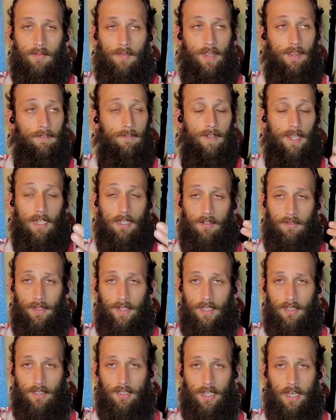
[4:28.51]

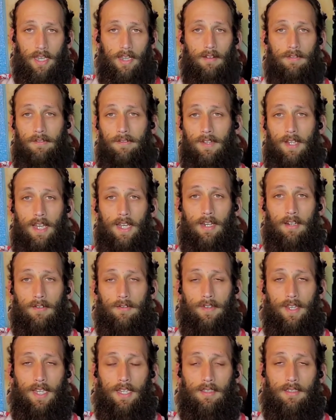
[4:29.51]
effectively giant flight of
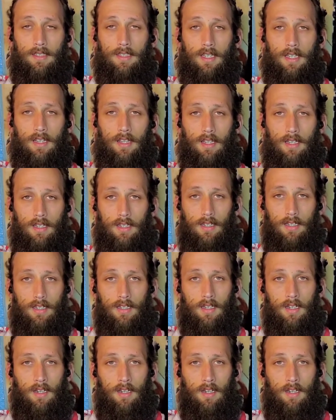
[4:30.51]
fancy, the